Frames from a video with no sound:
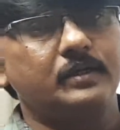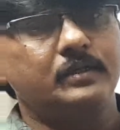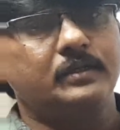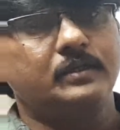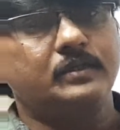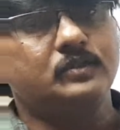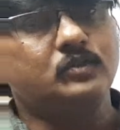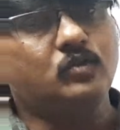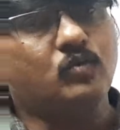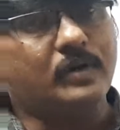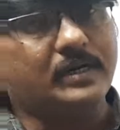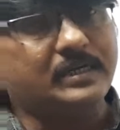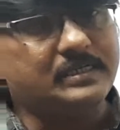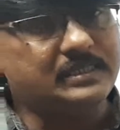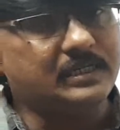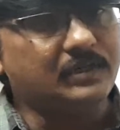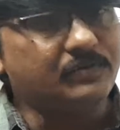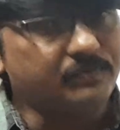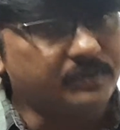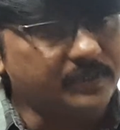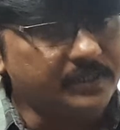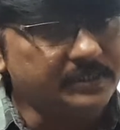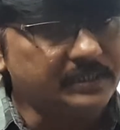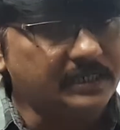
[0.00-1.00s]
So what is the
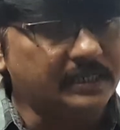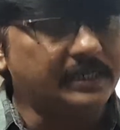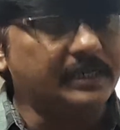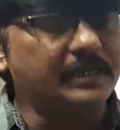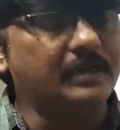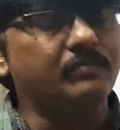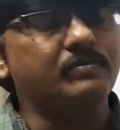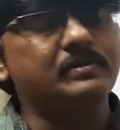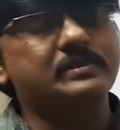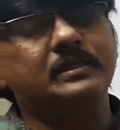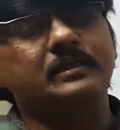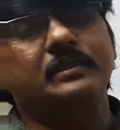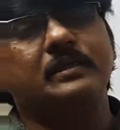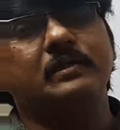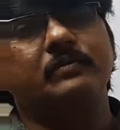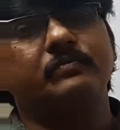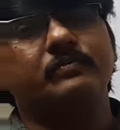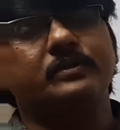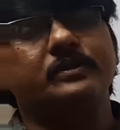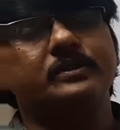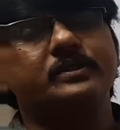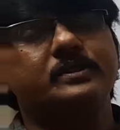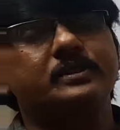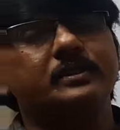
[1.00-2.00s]
definition? Again I will say the
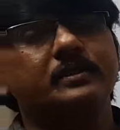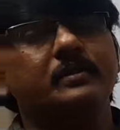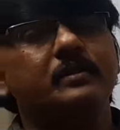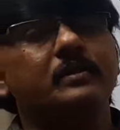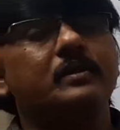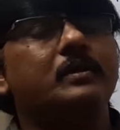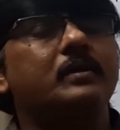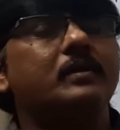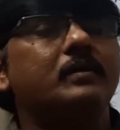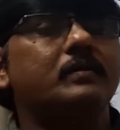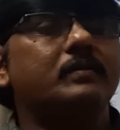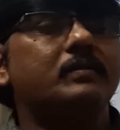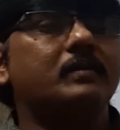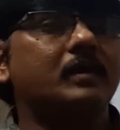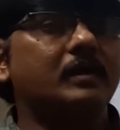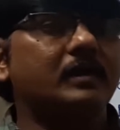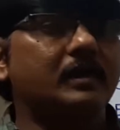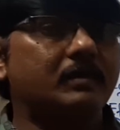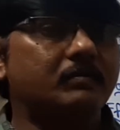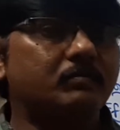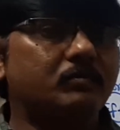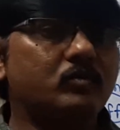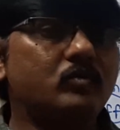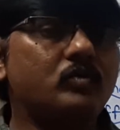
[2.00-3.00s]
definition. See,
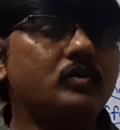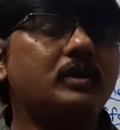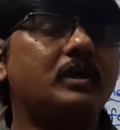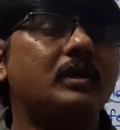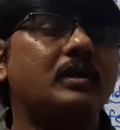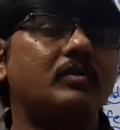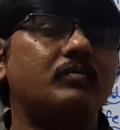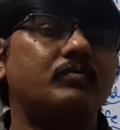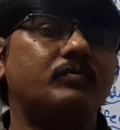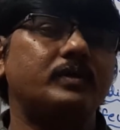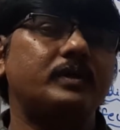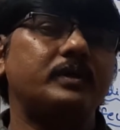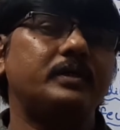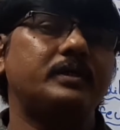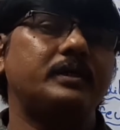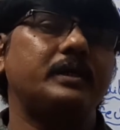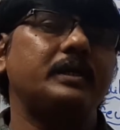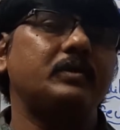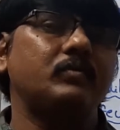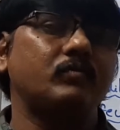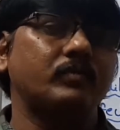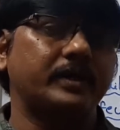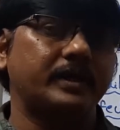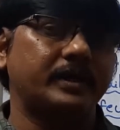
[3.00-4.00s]
the amount of heat
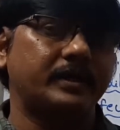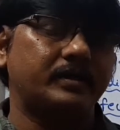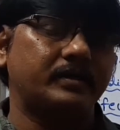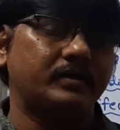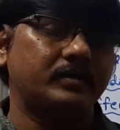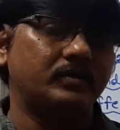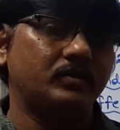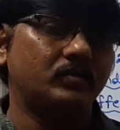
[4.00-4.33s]
required.